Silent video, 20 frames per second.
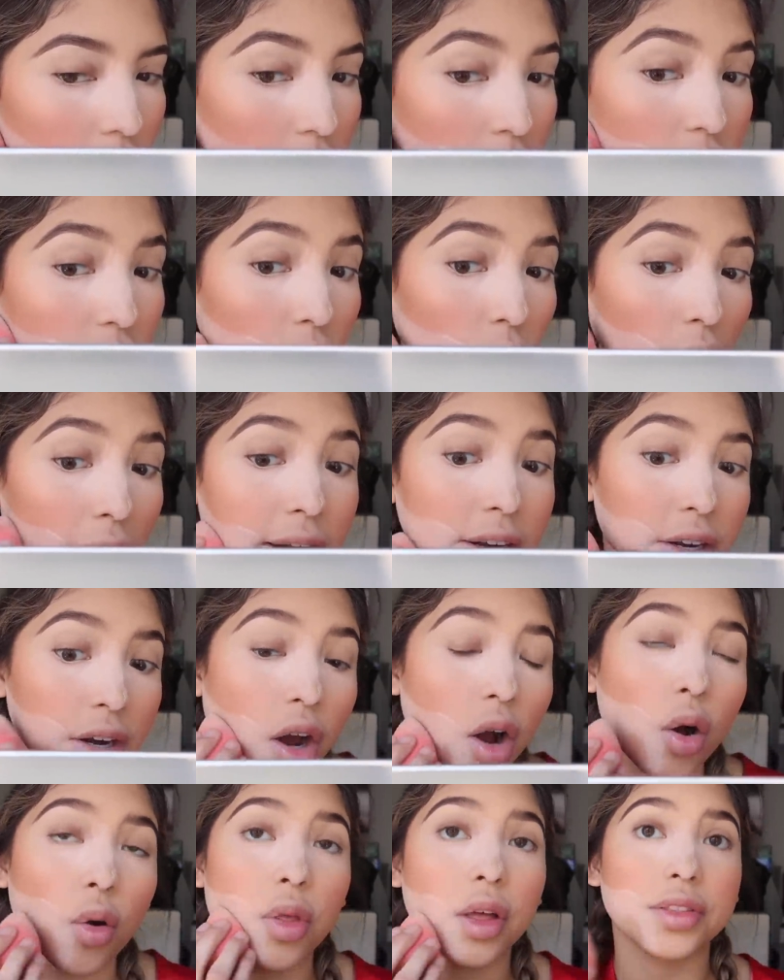or no, I
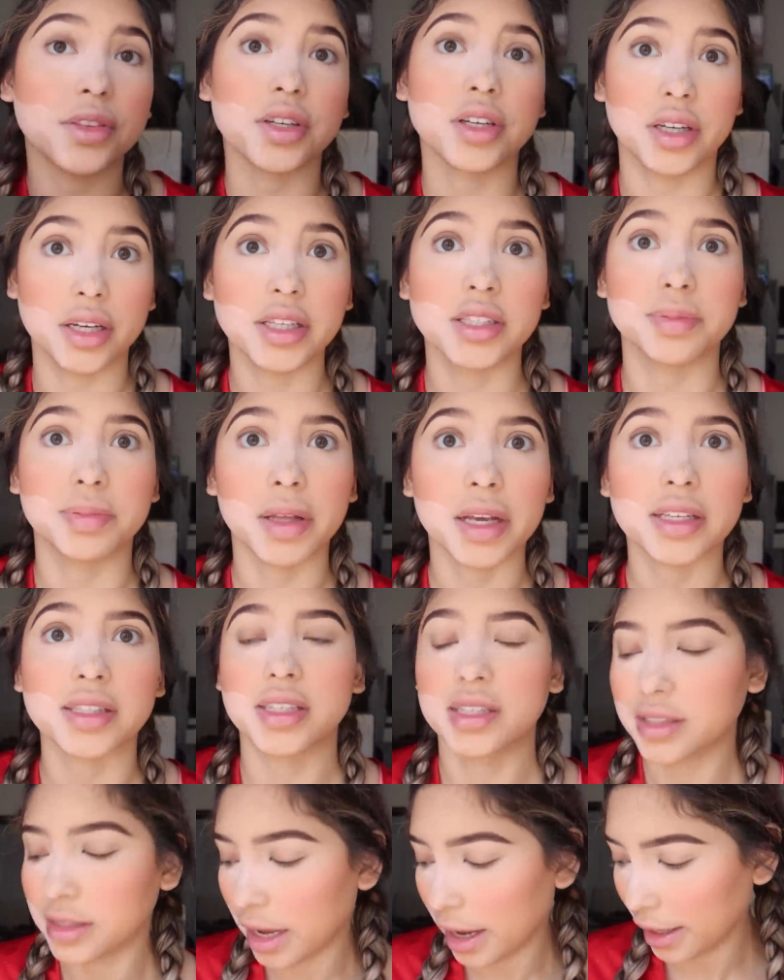know that there is
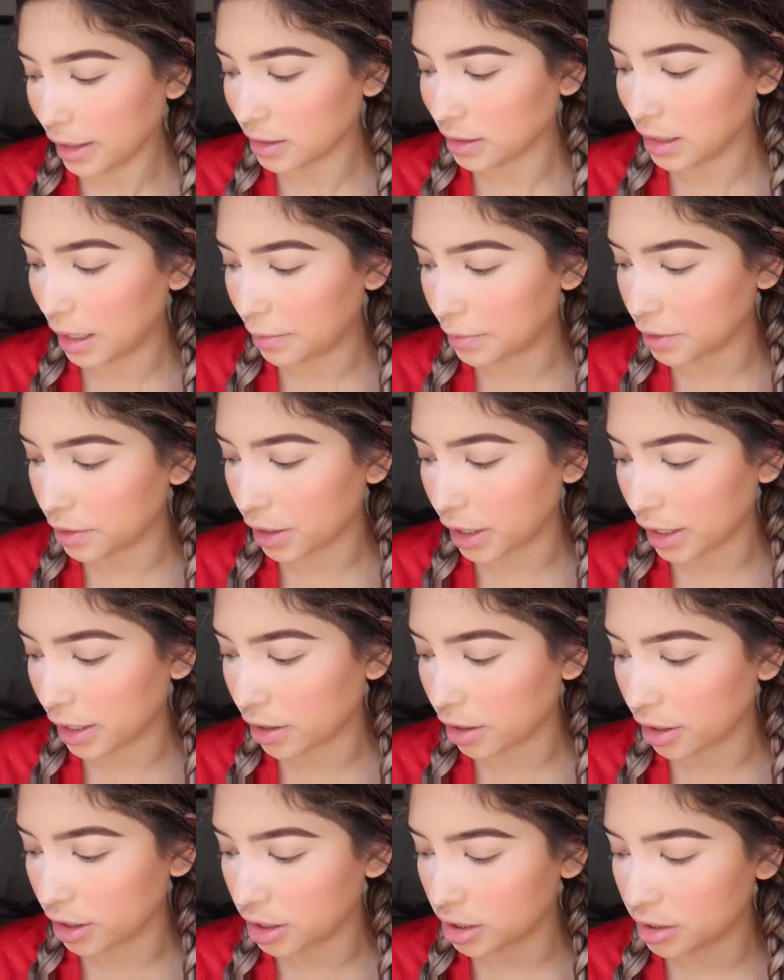places that accept credit
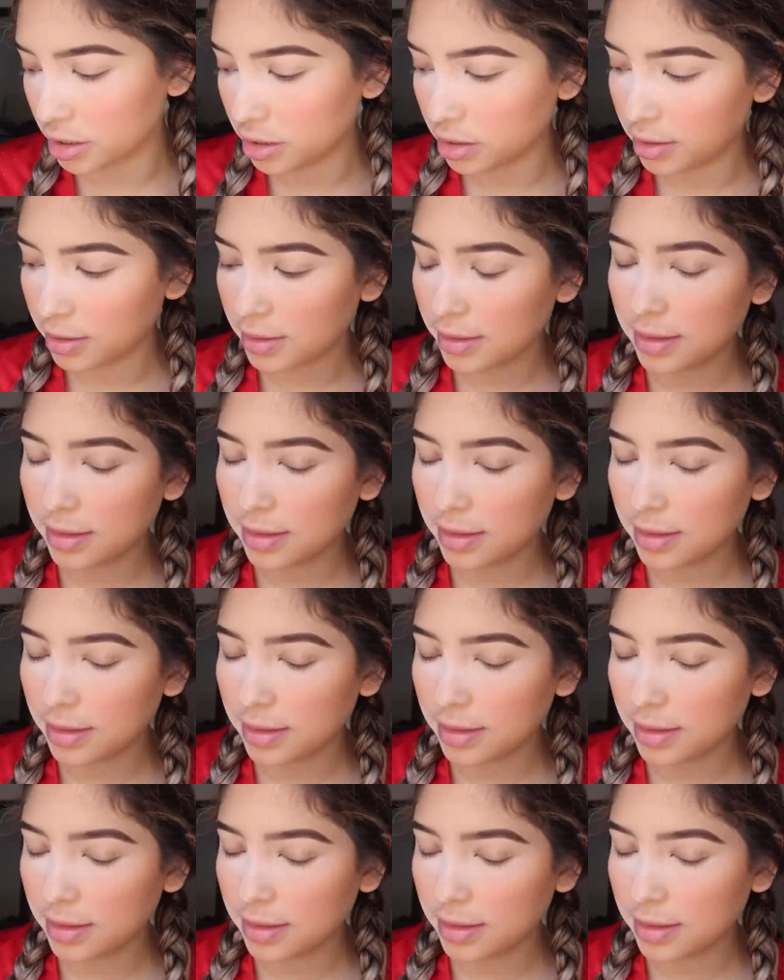cards,